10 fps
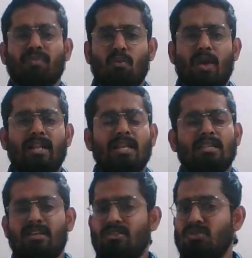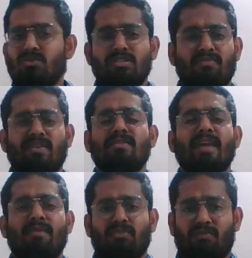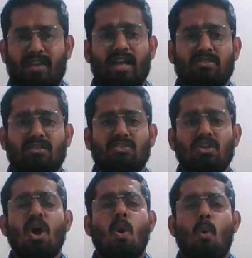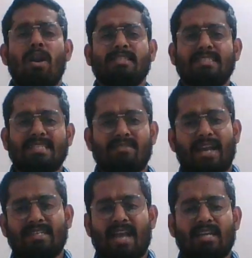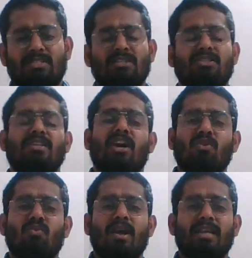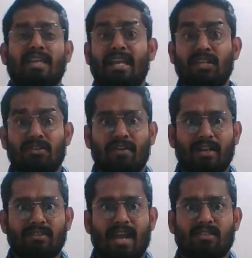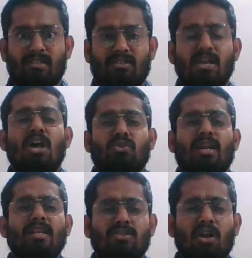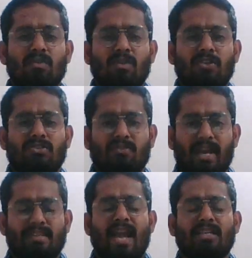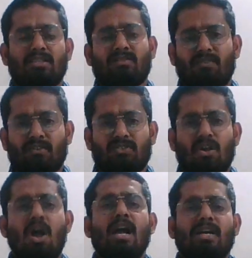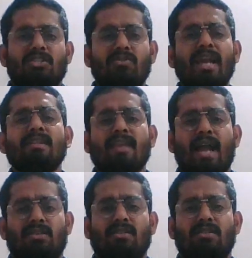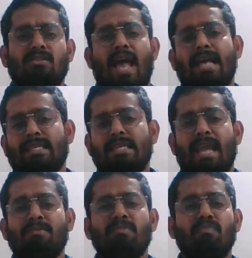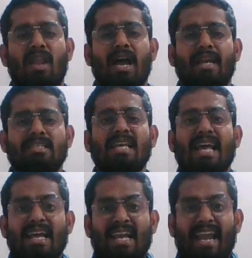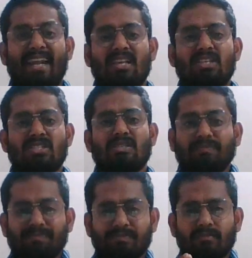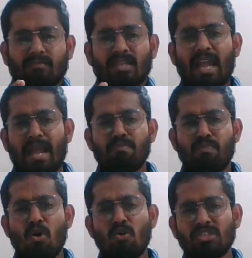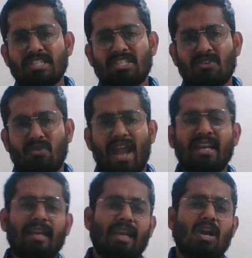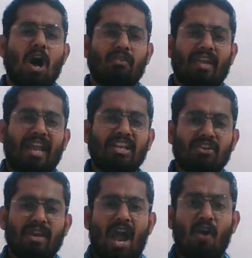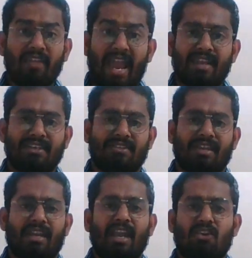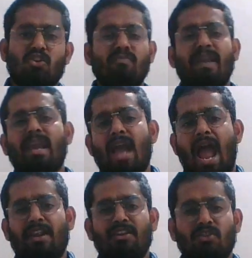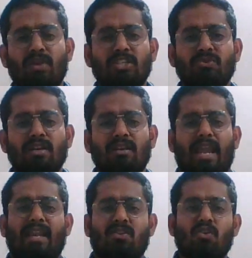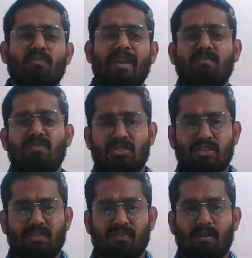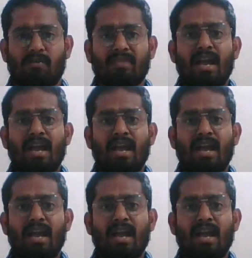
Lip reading: Well, there are two different types of taxes. One is a direct taxes, the other one is indirect taxes. So let us talk about direct taxes first. Direct taxes, as the name implies, it is imposed directly on the entity. It could be an individual, it could be a business firm.